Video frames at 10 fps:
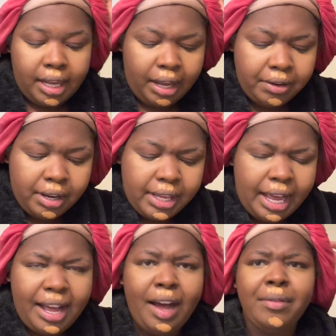I don't know,
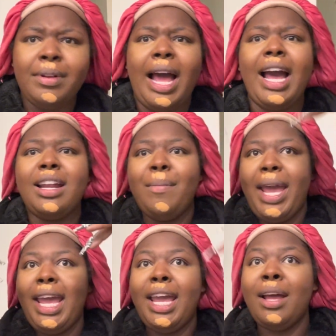y'all. I got a
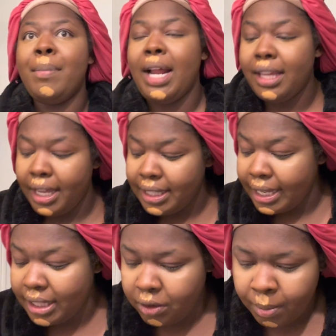bang, but I guess I'll
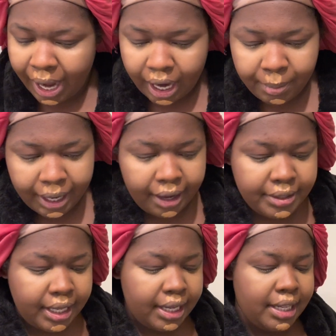still do my
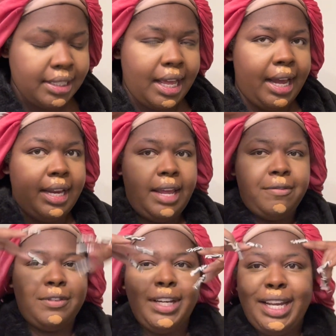eyebrows, because, like, they
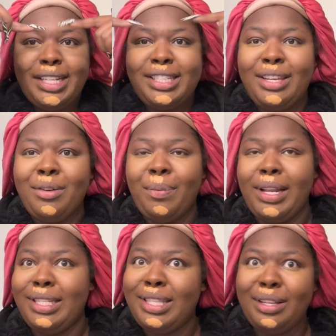friends and you could
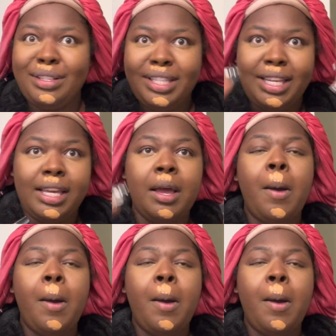probably still see